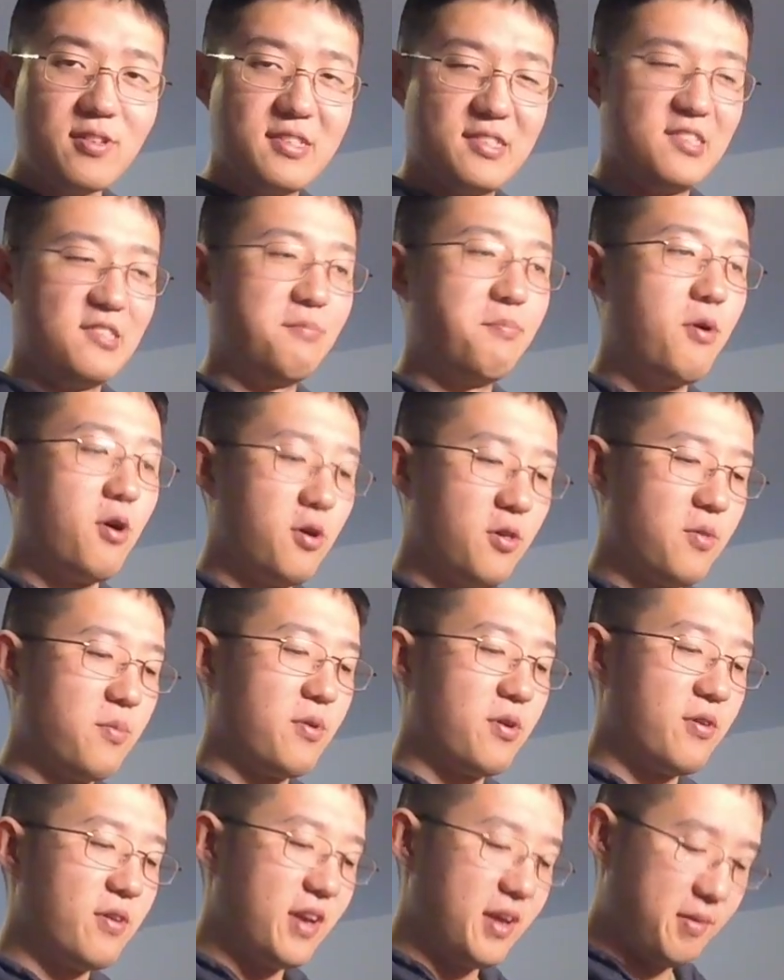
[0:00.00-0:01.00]
this is
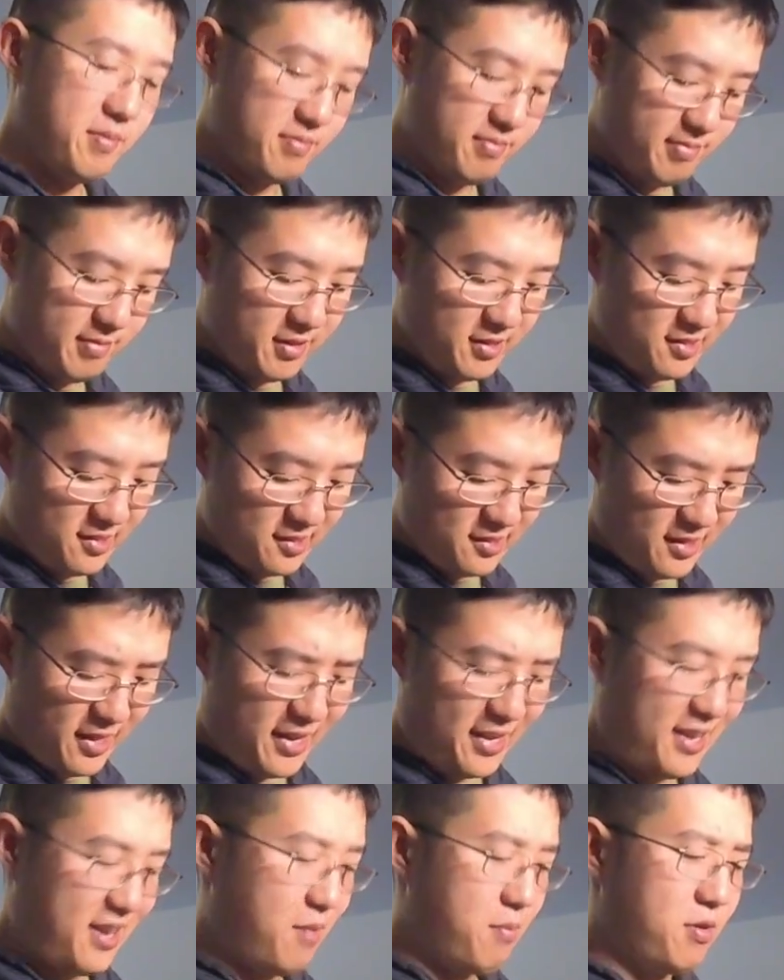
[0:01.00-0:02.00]
polymer and this is
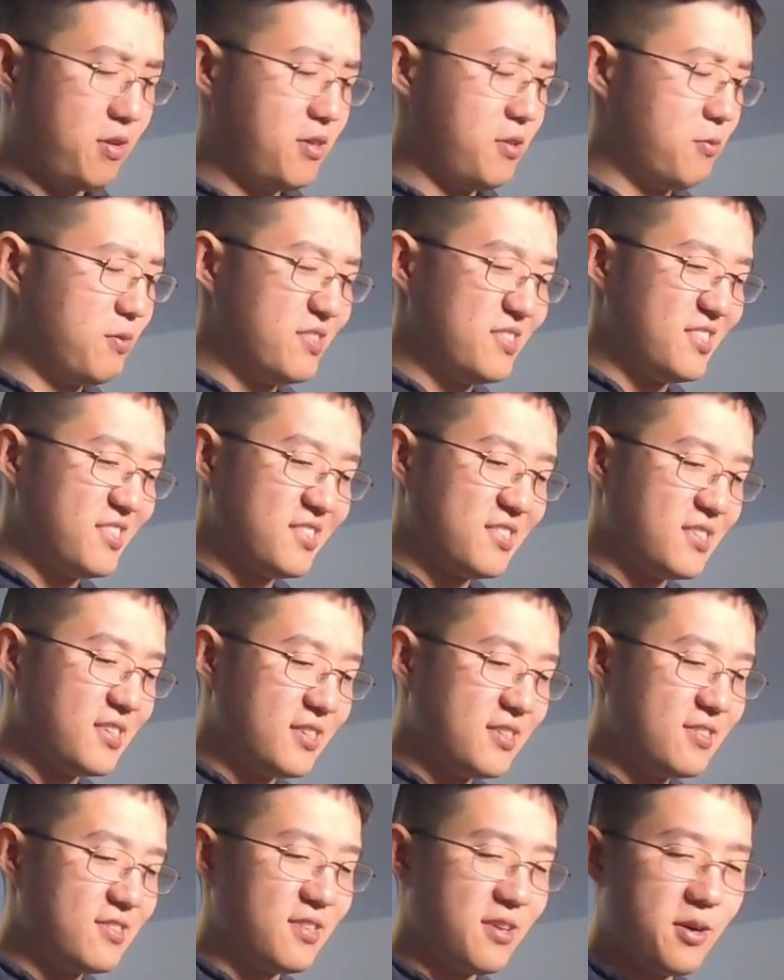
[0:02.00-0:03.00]
like chemically
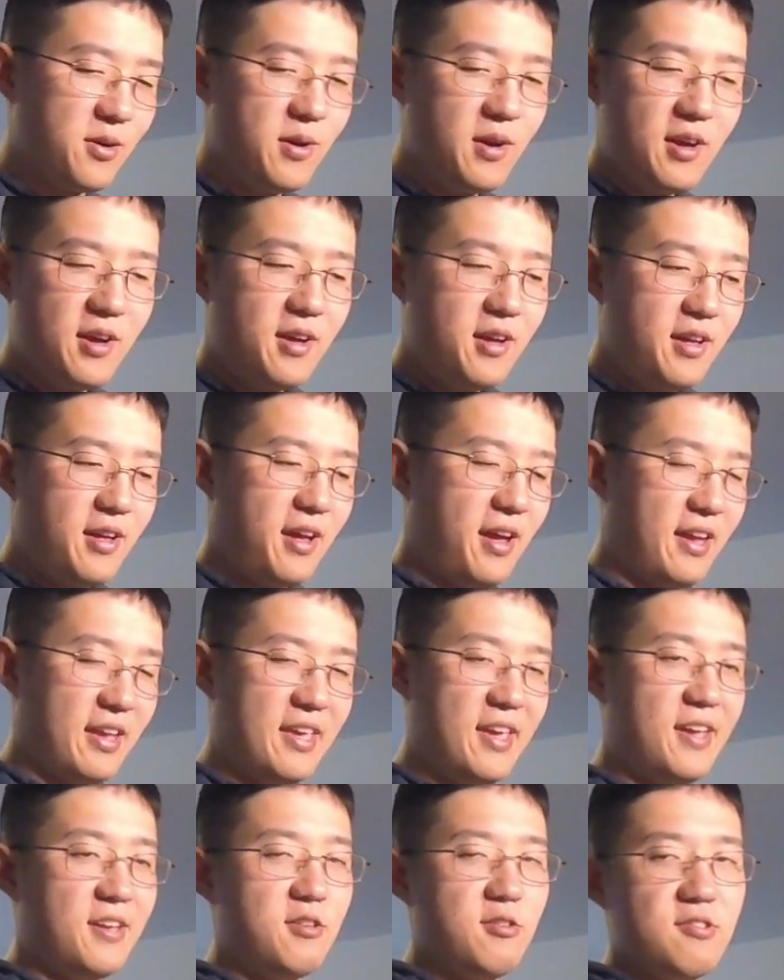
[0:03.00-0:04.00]
resistant, so I
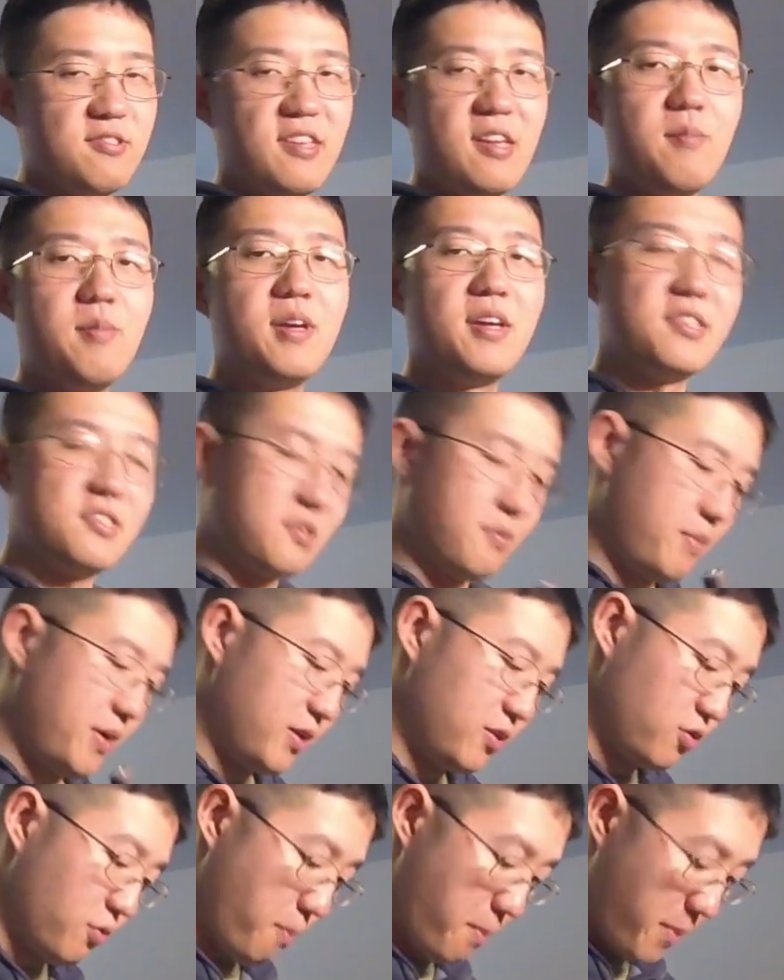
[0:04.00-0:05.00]
can't use ABS cement to